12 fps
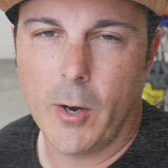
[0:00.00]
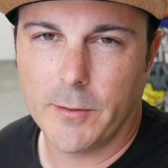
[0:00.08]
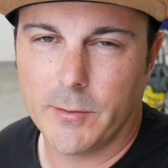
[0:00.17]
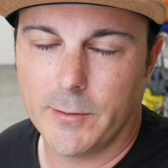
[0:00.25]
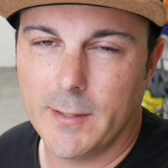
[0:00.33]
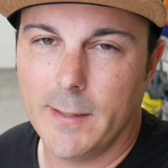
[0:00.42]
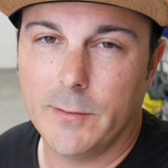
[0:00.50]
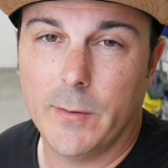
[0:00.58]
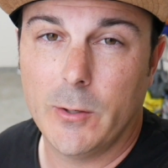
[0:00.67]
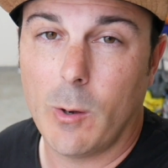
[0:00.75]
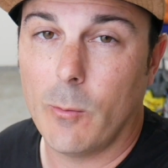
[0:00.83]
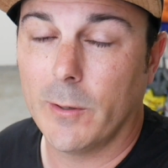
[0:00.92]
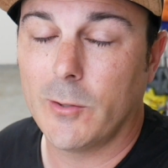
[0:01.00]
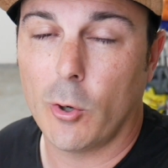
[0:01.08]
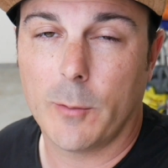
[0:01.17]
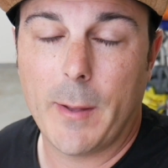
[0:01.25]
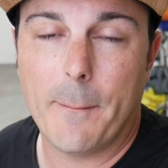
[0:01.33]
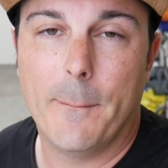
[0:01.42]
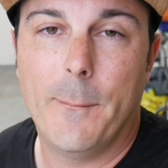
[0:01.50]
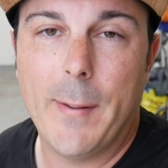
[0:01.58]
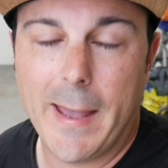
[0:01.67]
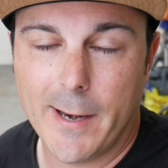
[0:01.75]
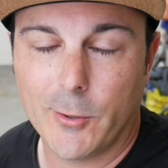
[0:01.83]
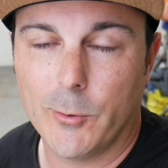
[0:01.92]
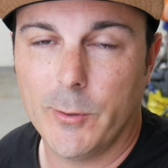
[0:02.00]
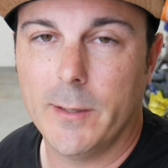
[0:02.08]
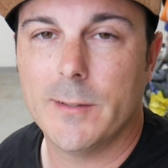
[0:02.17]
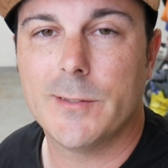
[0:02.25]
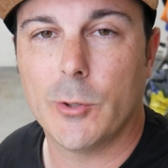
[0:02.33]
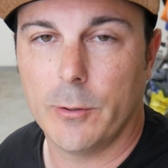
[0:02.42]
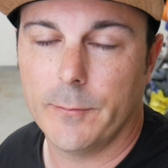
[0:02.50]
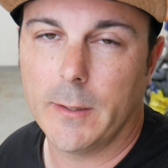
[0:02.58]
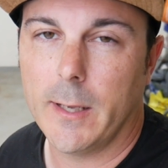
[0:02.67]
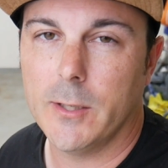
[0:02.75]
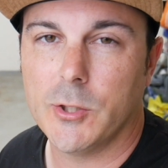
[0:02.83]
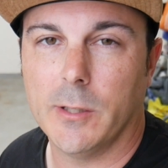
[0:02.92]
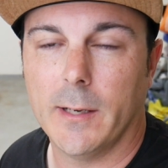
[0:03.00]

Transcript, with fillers: right, so today's video, I want to talk about battery certification.